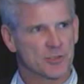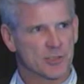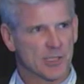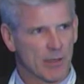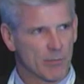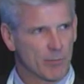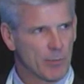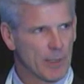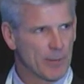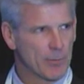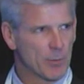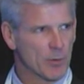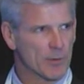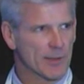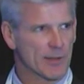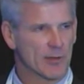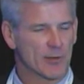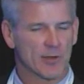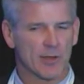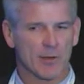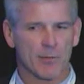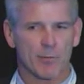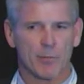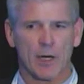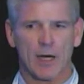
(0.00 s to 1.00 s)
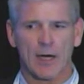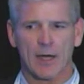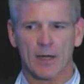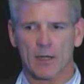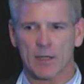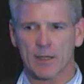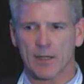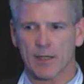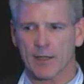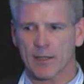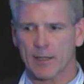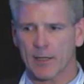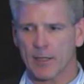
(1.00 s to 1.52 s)
You've got people that are
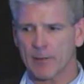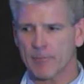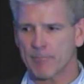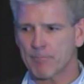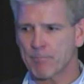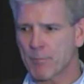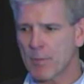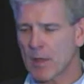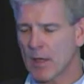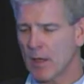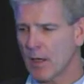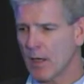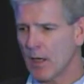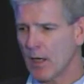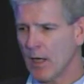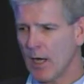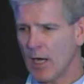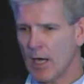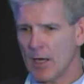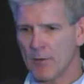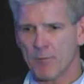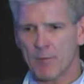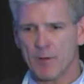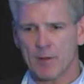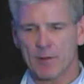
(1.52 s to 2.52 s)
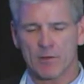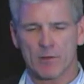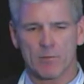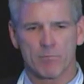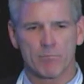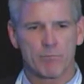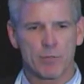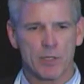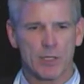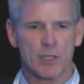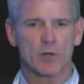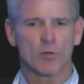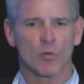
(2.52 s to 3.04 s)
debottlenecking. I think the
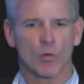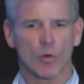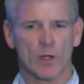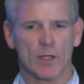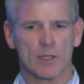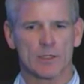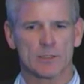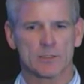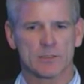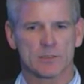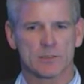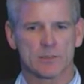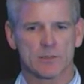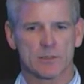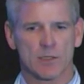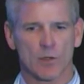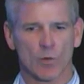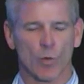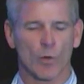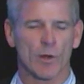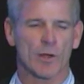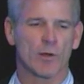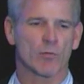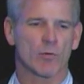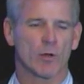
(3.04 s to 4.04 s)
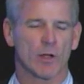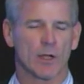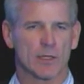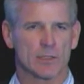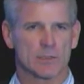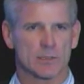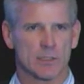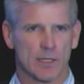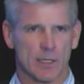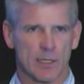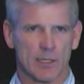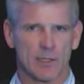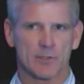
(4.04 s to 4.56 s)
big risk that we run
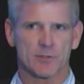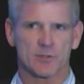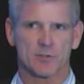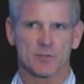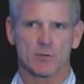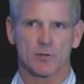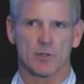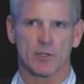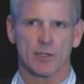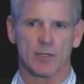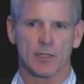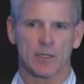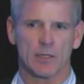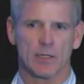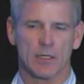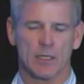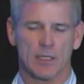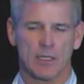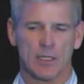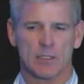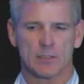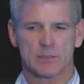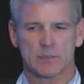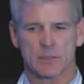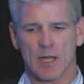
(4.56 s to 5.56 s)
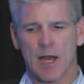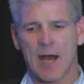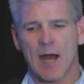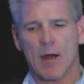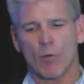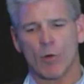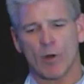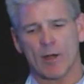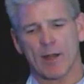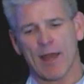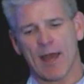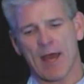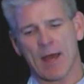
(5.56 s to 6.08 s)
as an industry is not
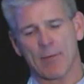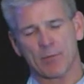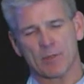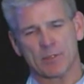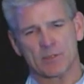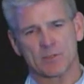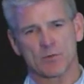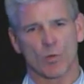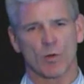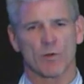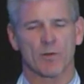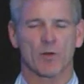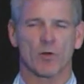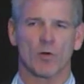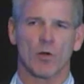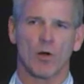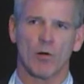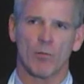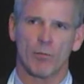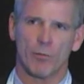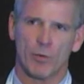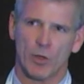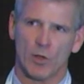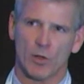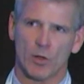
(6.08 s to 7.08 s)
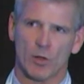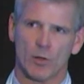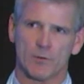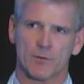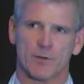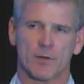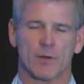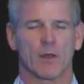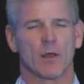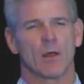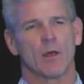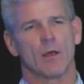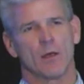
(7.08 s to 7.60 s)
what happens when they're all
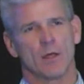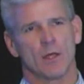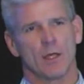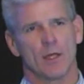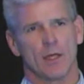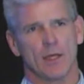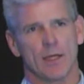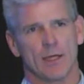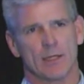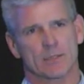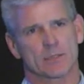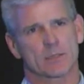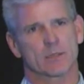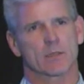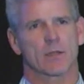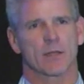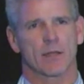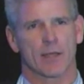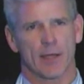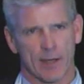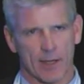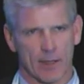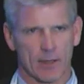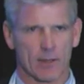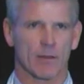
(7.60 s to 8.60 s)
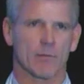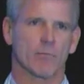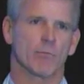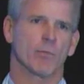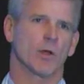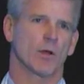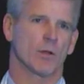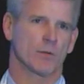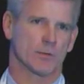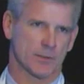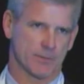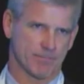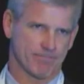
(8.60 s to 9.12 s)
built, it's getting them
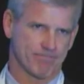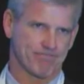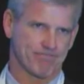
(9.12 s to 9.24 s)
built.